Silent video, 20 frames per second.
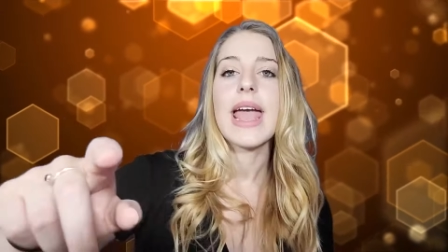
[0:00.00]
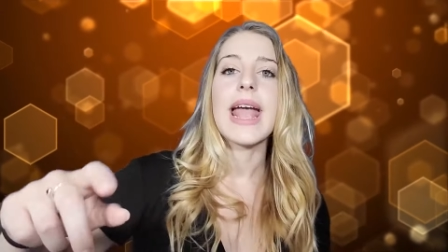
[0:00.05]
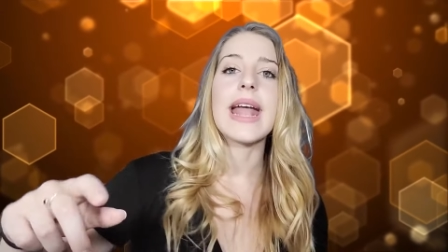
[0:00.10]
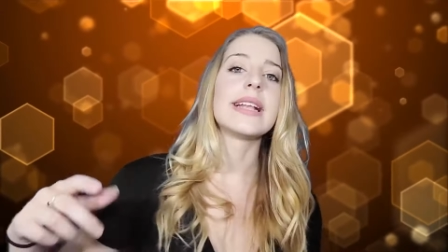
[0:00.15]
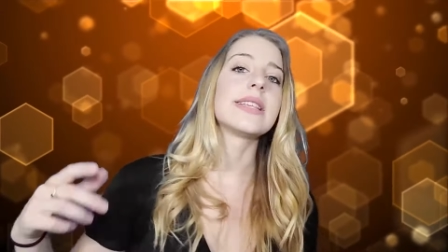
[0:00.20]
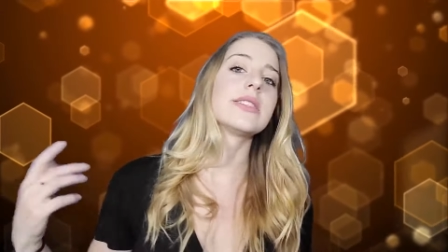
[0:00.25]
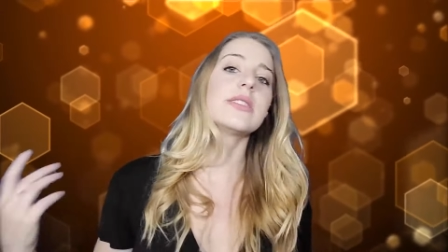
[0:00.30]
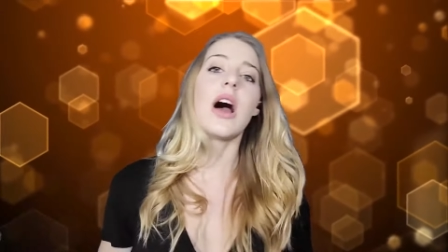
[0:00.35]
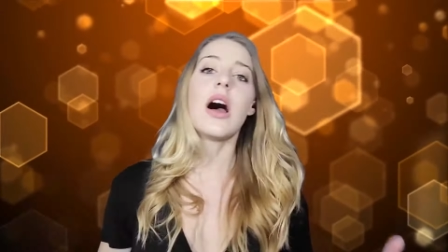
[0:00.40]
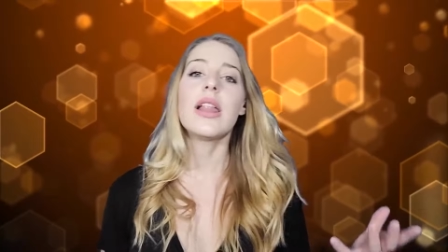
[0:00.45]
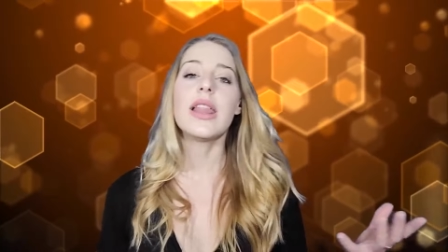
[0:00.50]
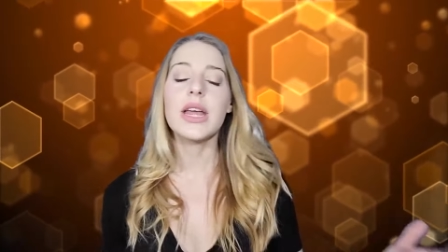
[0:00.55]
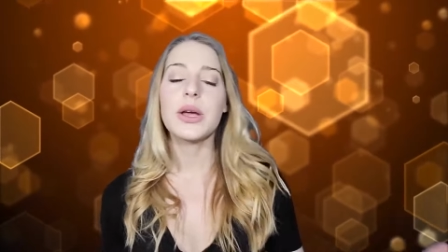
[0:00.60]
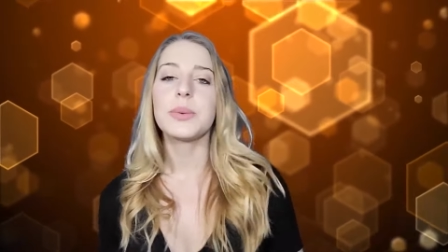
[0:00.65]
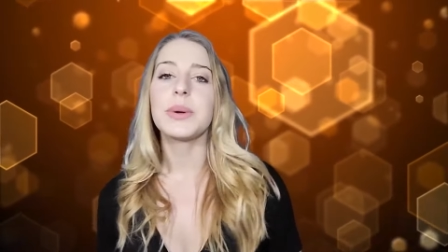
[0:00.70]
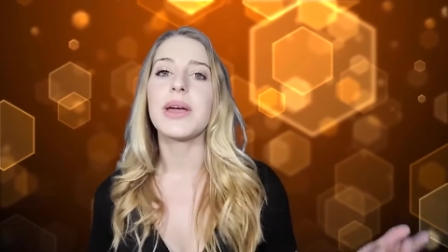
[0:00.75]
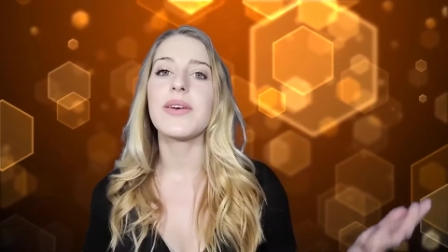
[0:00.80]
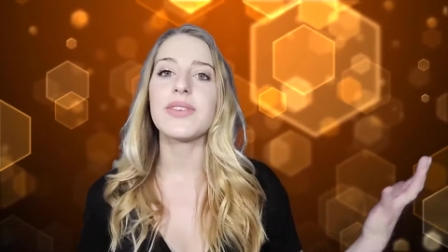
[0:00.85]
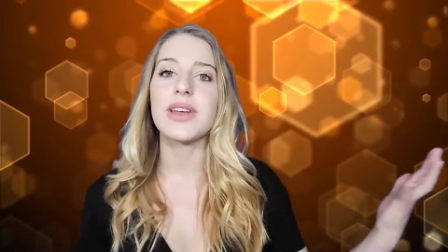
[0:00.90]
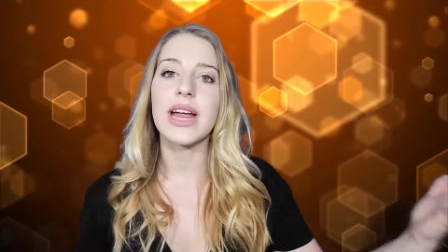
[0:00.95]
It's not like
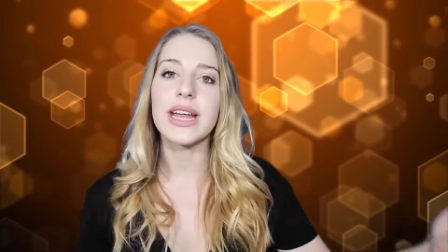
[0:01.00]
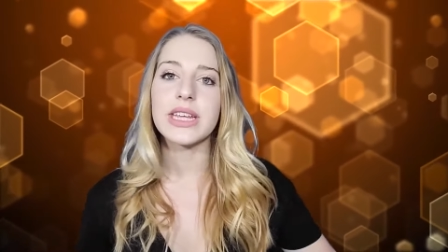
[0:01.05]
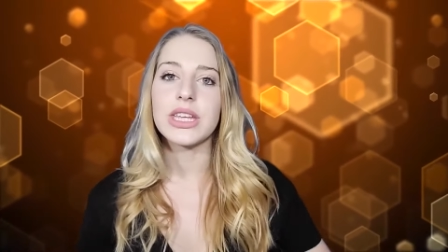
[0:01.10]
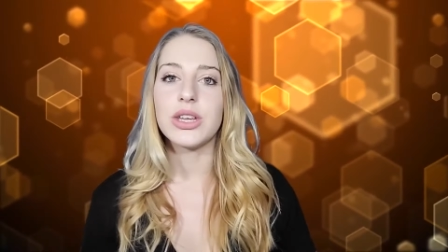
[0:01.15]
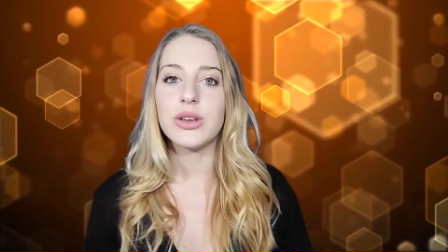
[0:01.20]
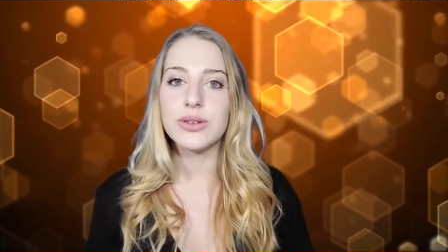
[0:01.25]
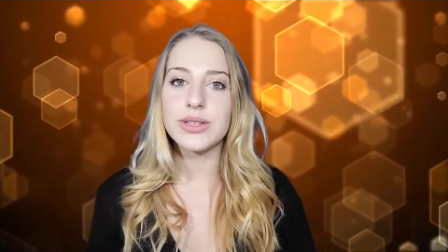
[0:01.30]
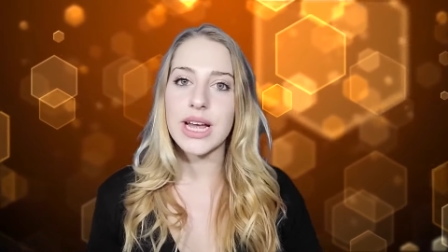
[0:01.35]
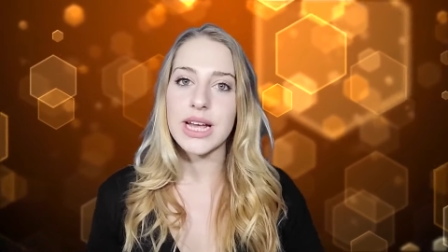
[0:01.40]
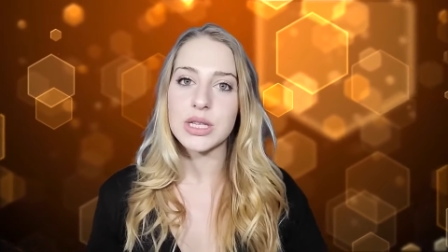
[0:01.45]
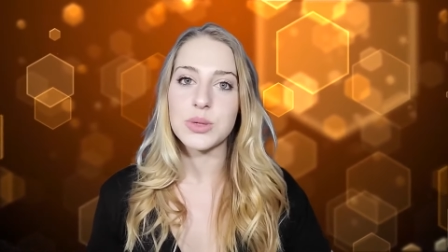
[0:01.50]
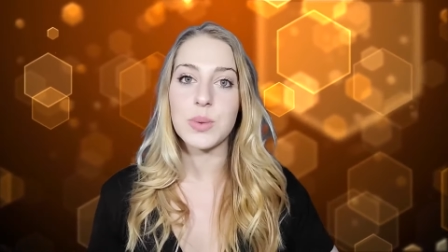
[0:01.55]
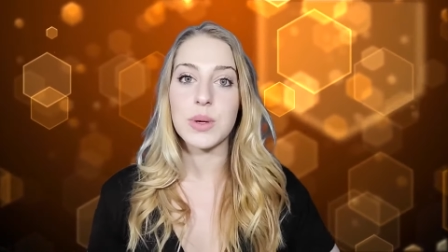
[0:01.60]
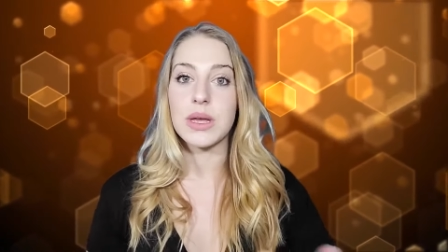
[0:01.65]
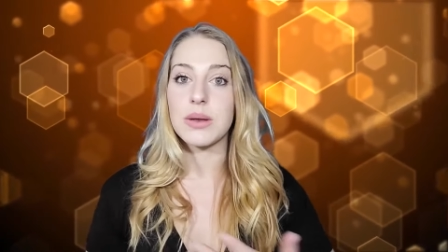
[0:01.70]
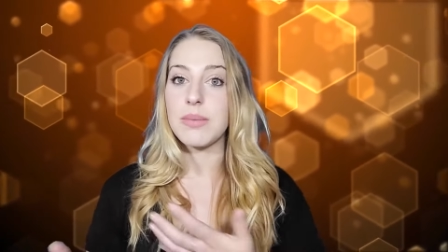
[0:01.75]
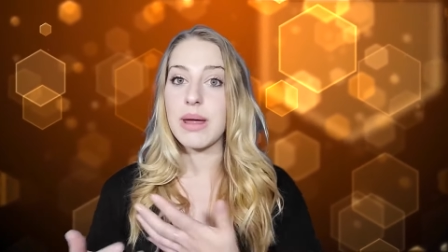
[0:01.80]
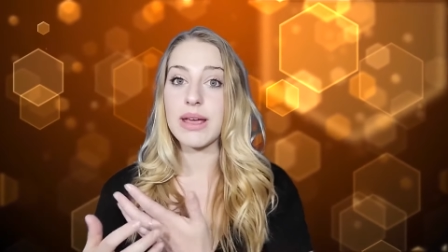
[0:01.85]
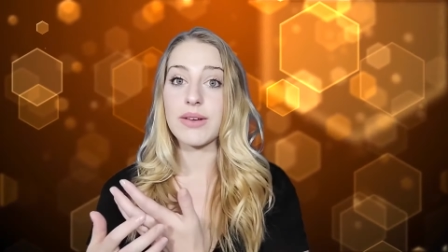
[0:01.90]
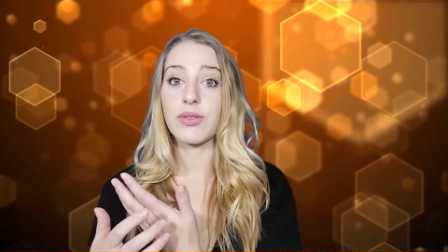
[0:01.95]
we have an IQ test we
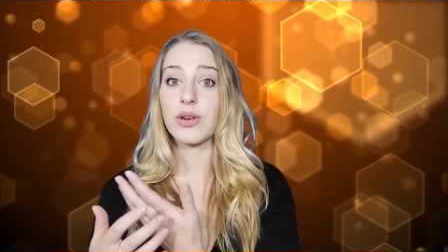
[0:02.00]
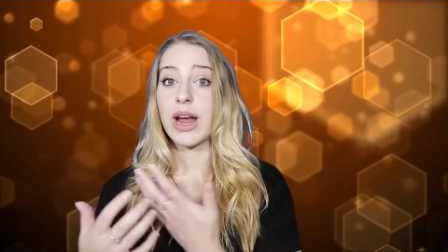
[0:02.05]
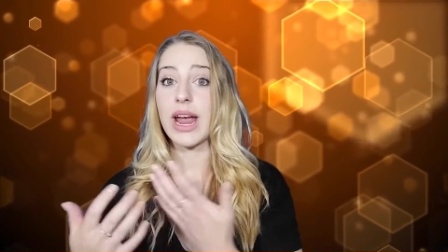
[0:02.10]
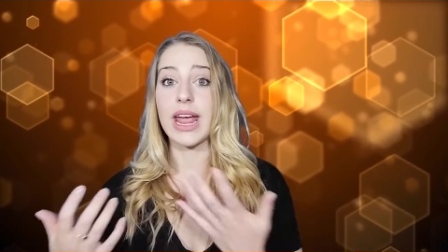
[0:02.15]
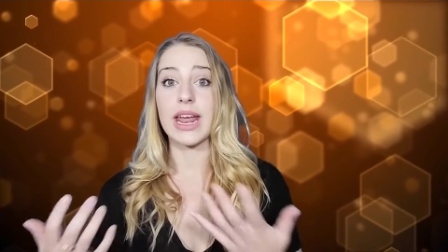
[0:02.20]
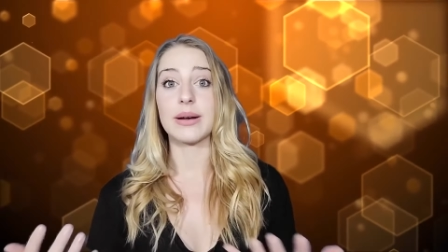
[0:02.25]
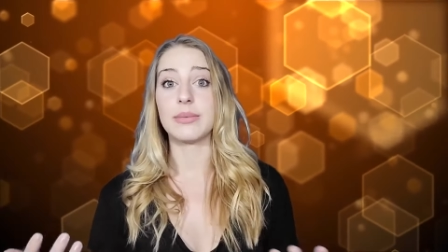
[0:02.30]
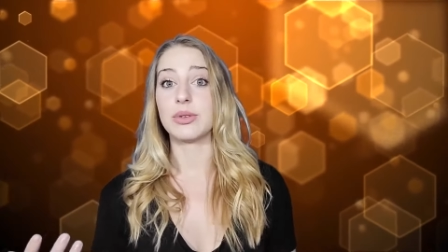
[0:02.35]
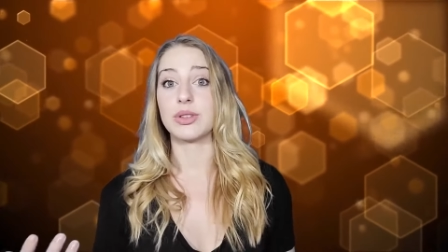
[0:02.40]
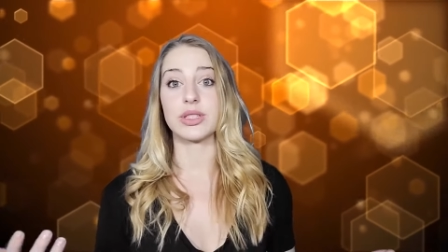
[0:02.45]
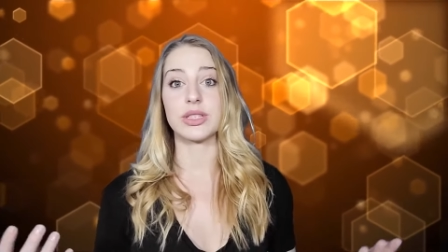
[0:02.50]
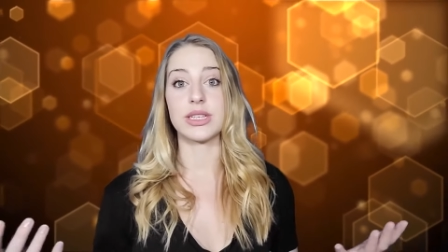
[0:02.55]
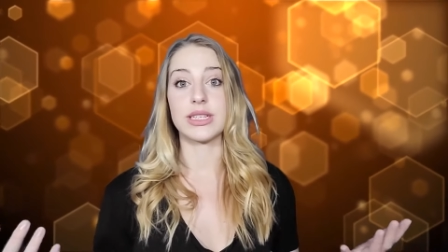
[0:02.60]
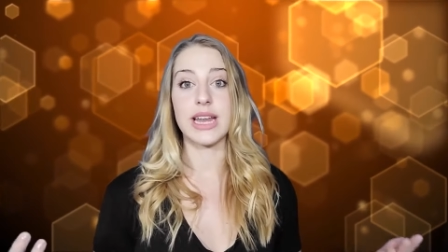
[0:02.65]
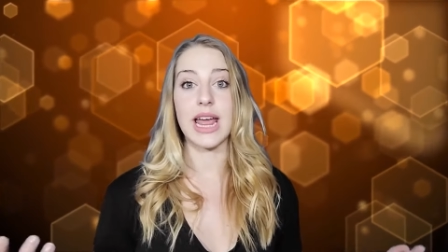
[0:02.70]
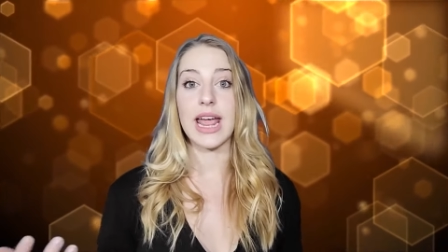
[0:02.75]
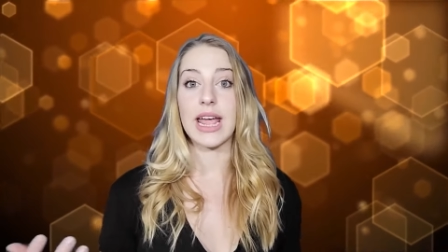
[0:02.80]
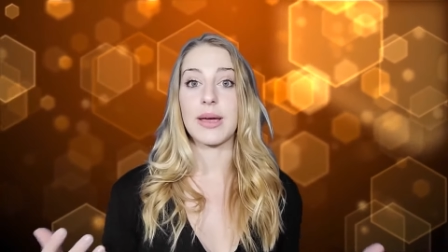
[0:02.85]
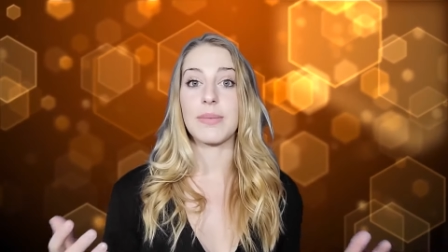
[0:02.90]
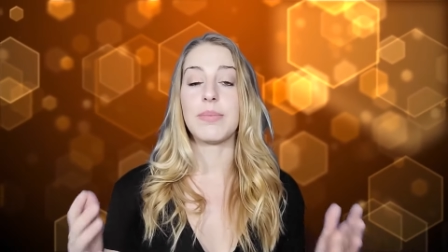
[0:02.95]
can make for animals to
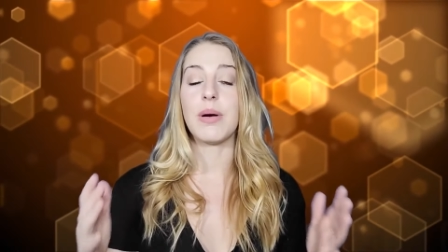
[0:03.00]
take,